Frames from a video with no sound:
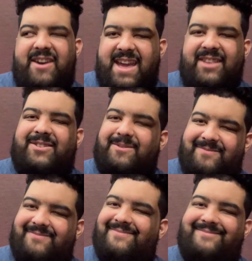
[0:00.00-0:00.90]
It's
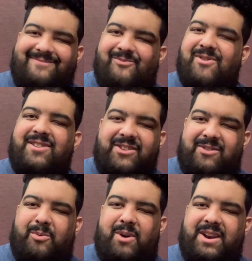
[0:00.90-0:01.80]
really
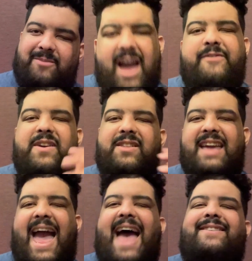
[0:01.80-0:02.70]
disappointing. I feel
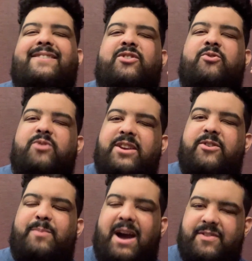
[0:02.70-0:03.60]
like as the
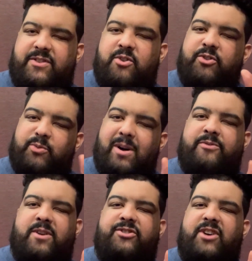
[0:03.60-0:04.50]
creators behind this erstwhile
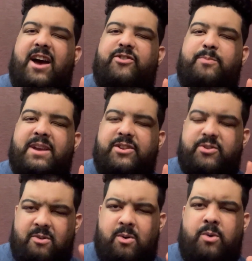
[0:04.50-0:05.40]
franchise begin
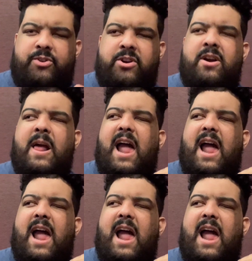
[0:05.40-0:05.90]
to grow older,